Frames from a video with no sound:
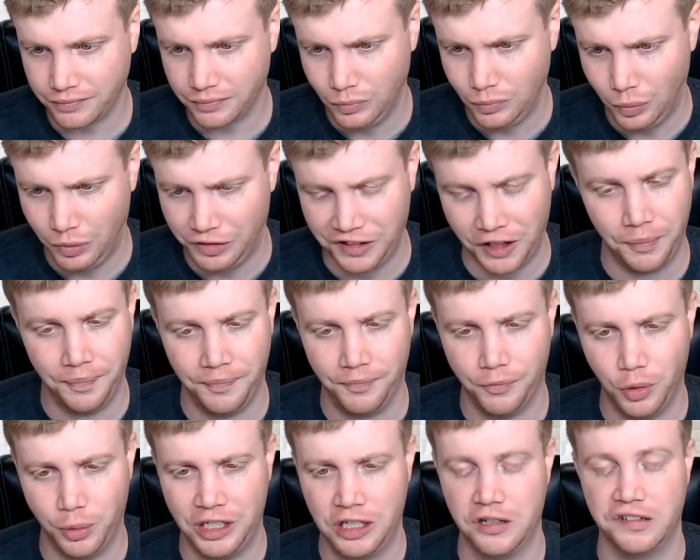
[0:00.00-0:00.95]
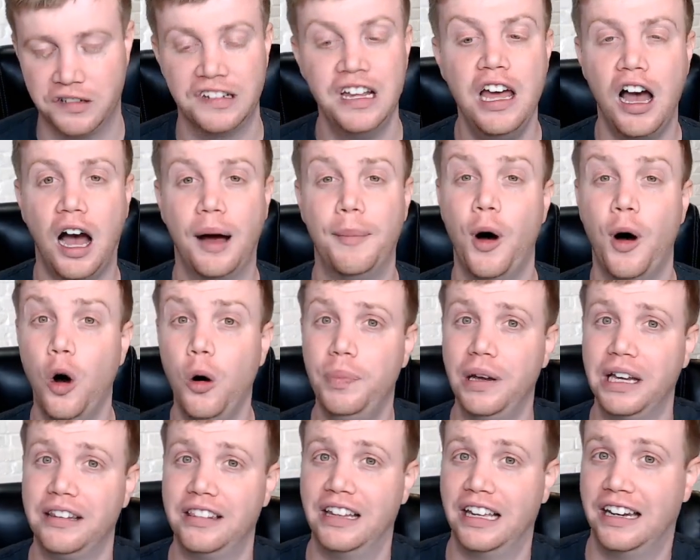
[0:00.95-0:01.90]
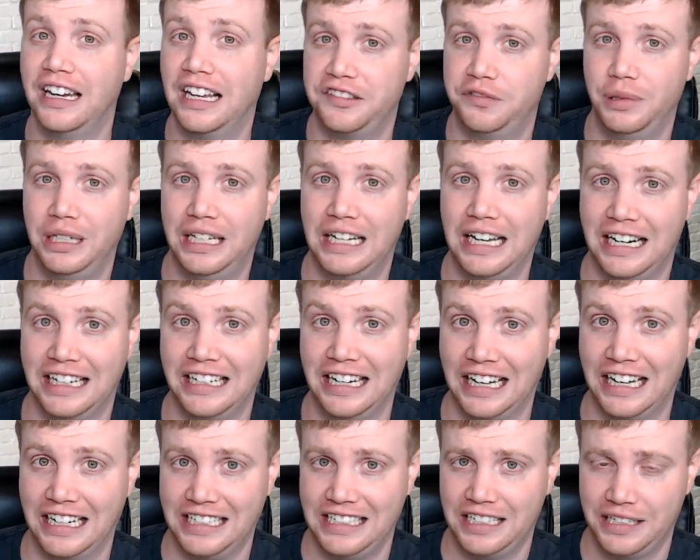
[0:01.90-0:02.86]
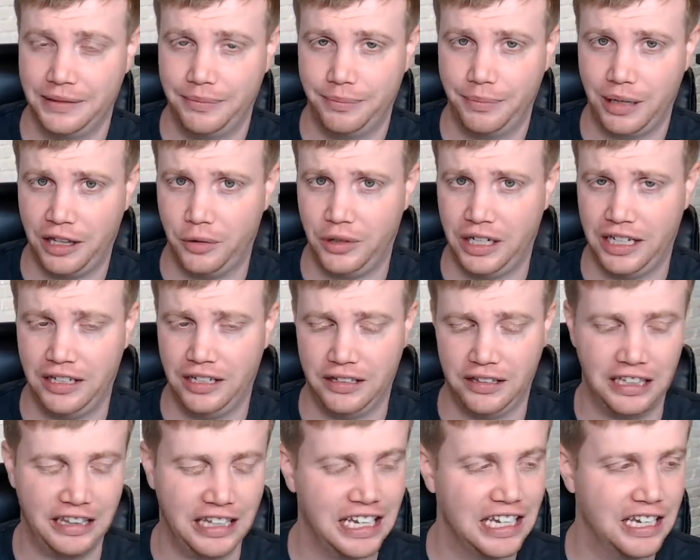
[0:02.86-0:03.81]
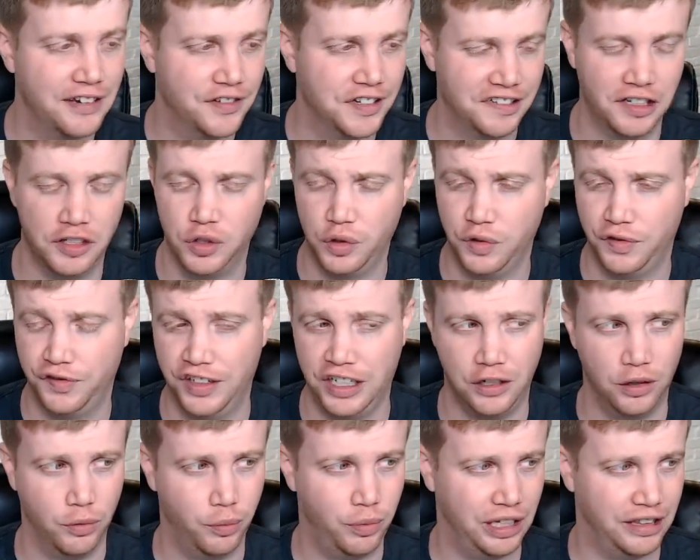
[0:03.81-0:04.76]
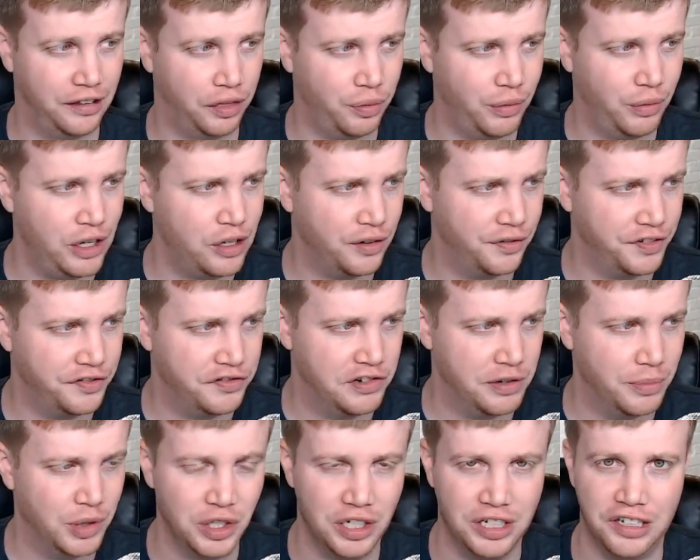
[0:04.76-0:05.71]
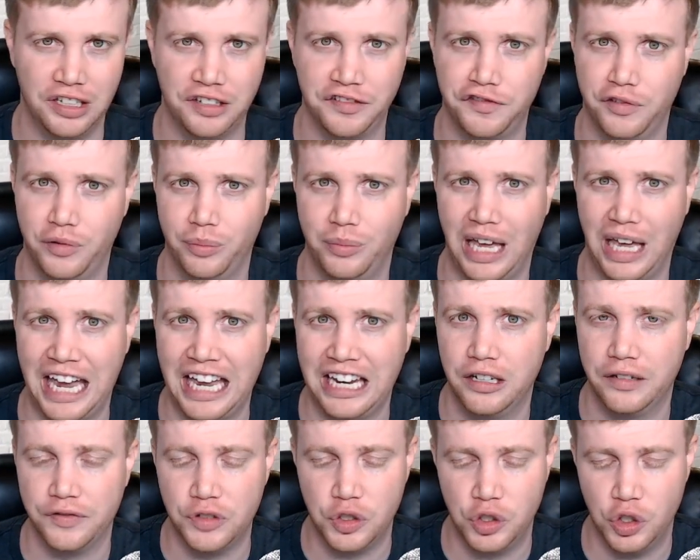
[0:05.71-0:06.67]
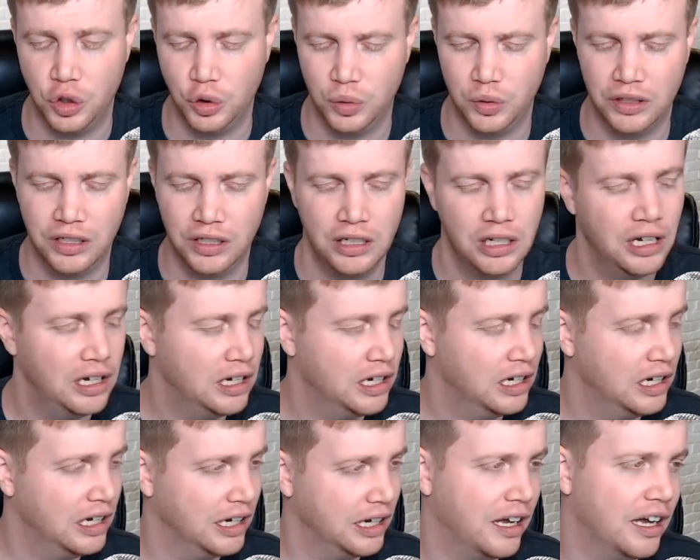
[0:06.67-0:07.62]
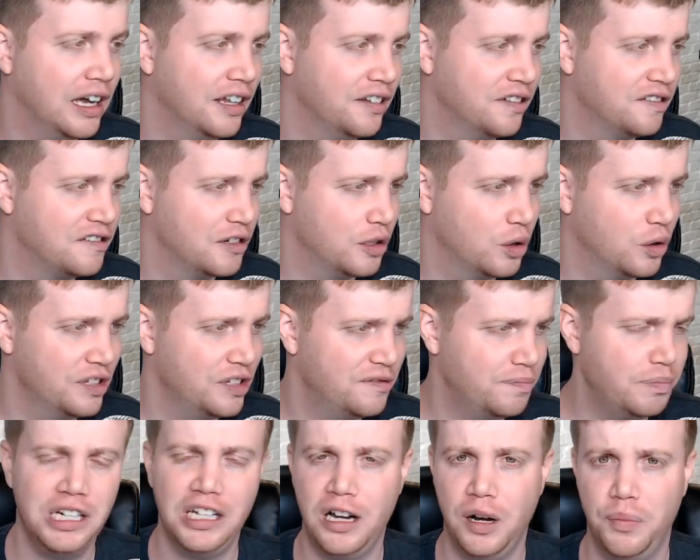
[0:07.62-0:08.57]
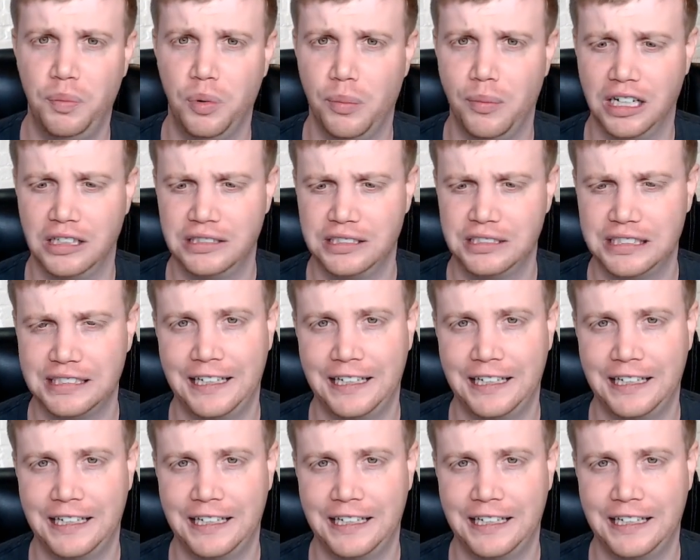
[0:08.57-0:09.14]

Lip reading: So we'll be curious. I'm hoping that next week at Ignite, by the way, that they give us a new figure. The 350 million is from end of June. And so it's been a couple months.